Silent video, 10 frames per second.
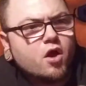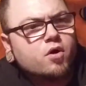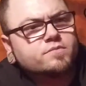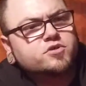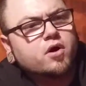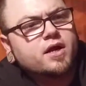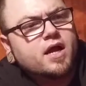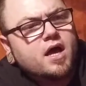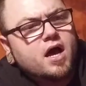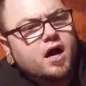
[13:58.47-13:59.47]
Oh, I'm sorry.
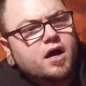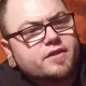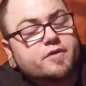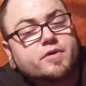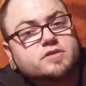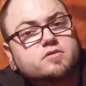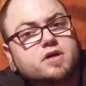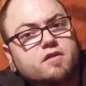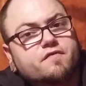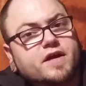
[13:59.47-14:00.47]
The original
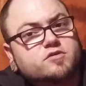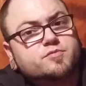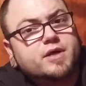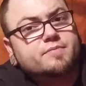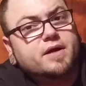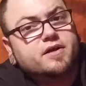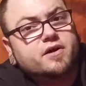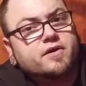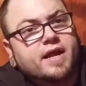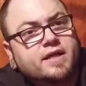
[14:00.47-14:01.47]
Leatherface was played by
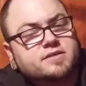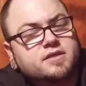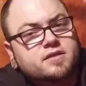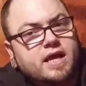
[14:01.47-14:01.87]
Gunnar Hansen.